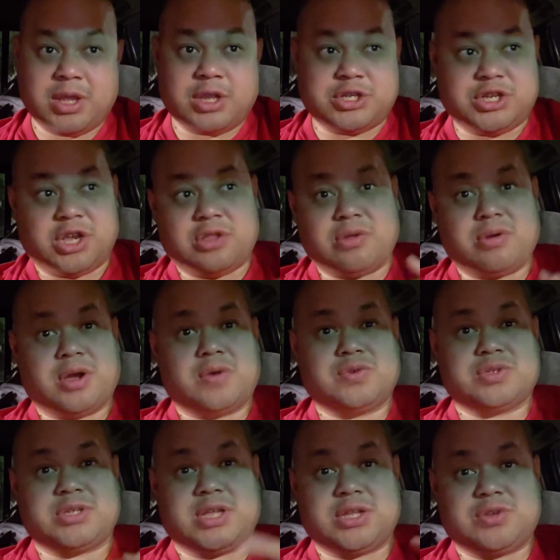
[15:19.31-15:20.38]
She knew I
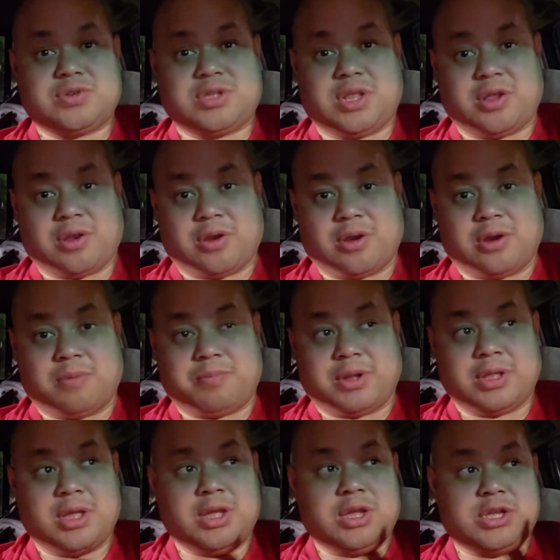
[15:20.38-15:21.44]
was interested in her, but
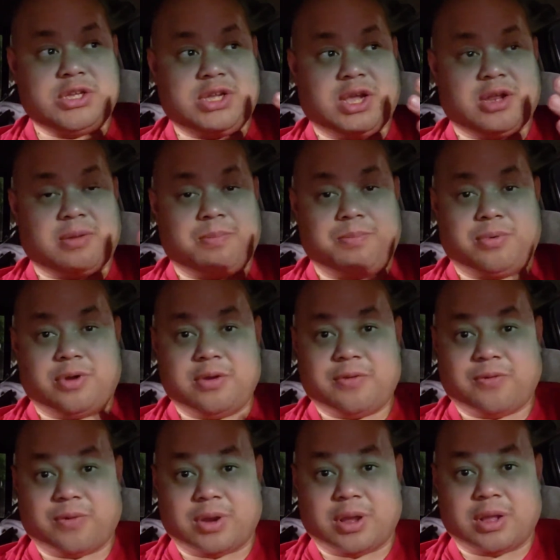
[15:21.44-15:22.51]
she had a
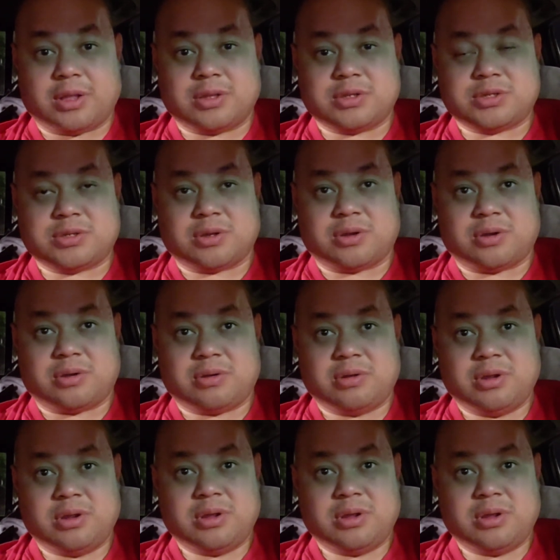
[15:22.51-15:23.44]
boyfriend, so